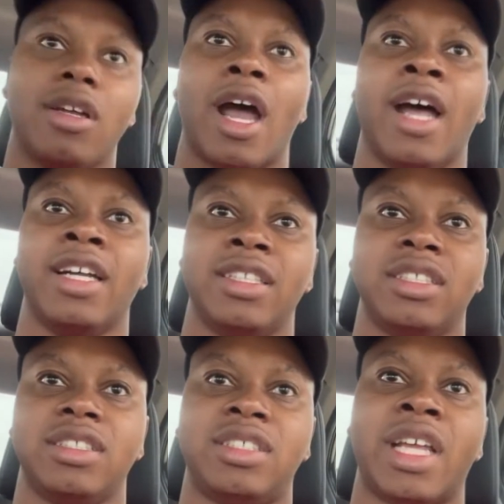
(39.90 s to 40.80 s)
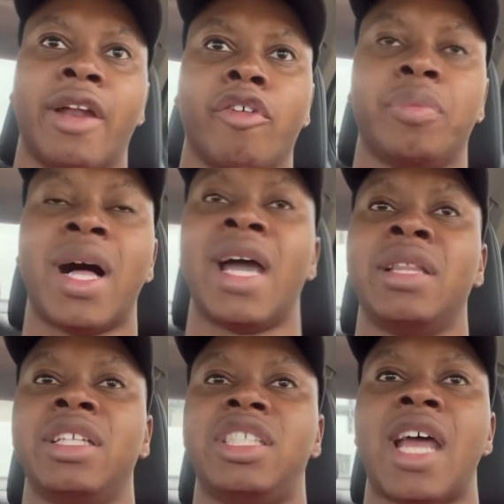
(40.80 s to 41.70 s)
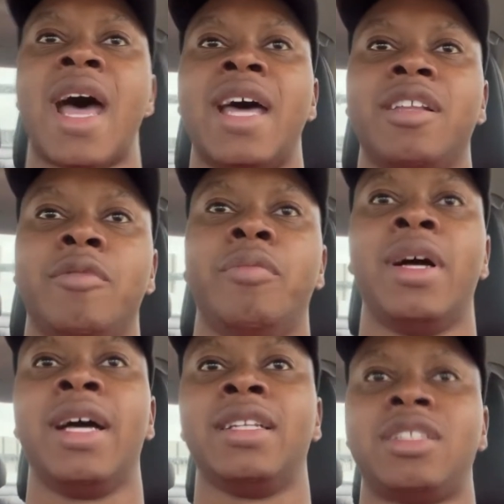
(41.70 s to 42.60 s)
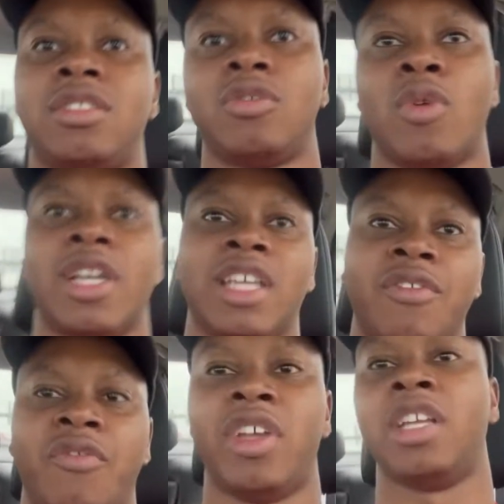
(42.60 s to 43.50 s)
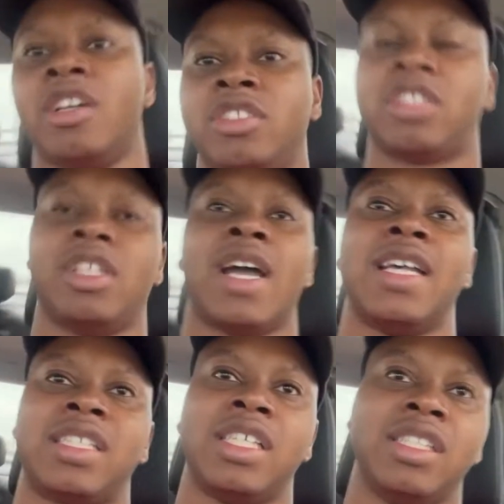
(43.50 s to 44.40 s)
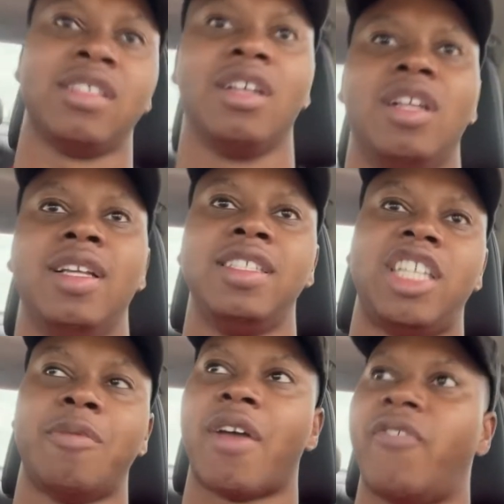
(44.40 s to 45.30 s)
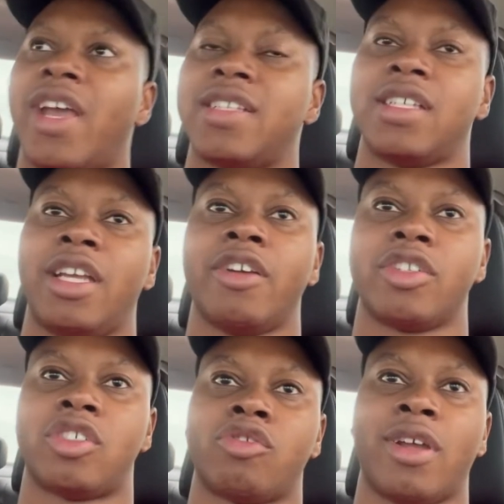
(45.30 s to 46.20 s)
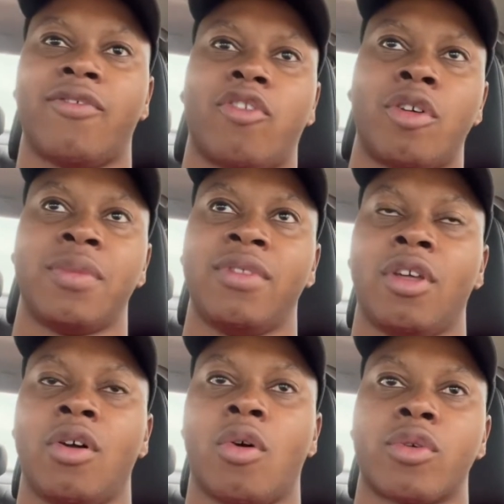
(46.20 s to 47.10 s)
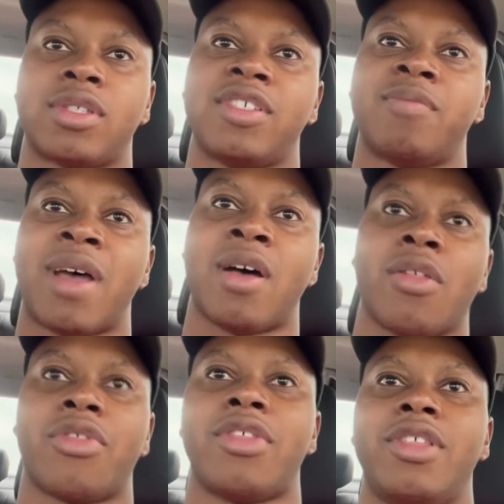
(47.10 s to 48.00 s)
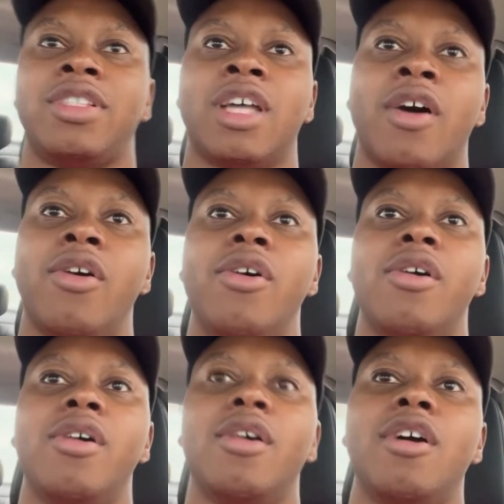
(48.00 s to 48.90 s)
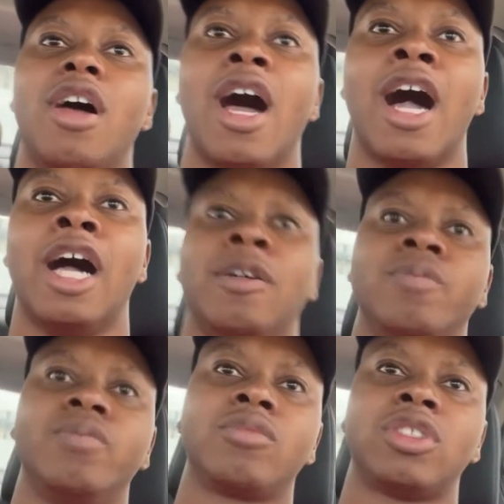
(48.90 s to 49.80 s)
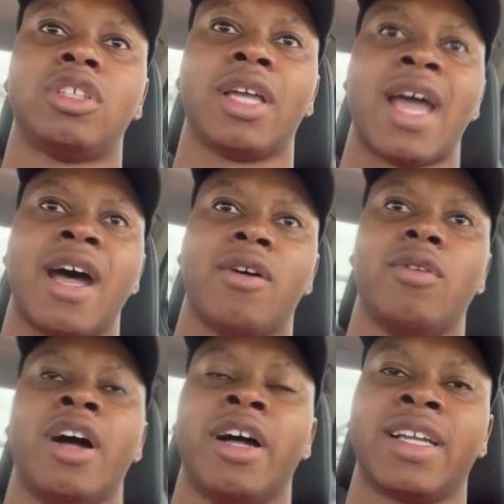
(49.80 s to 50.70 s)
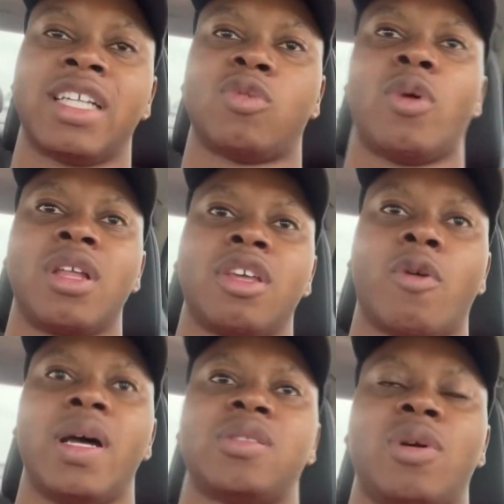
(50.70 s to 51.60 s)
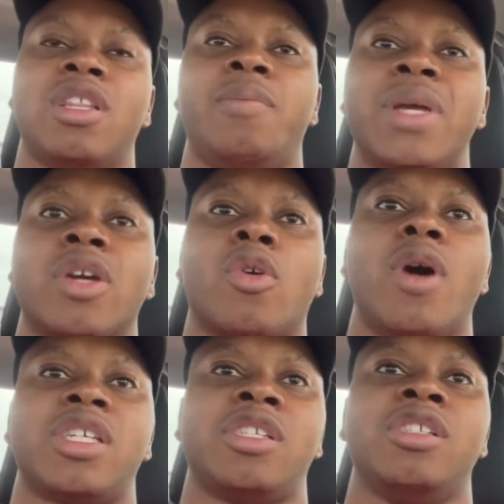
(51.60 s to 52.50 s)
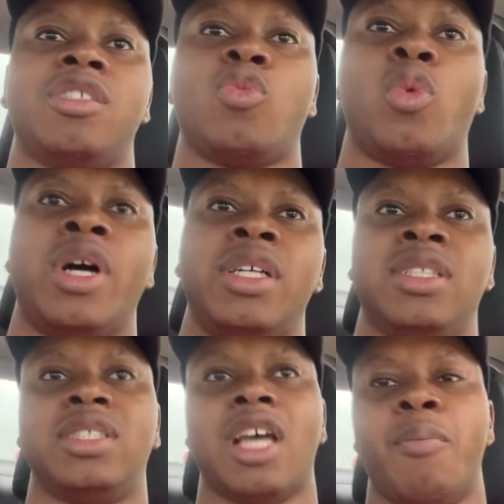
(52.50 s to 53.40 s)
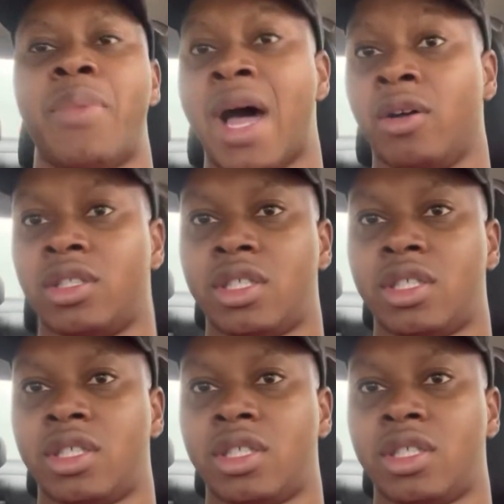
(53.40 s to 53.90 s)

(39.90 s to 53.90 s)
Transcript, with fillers: uh, sent a reply in the chat, but want to give a video just so you guys can see my face and hear it straight from the horse's mouth. So, um, so yeah, uh, I guess one of the questions, one of the bigger questions was about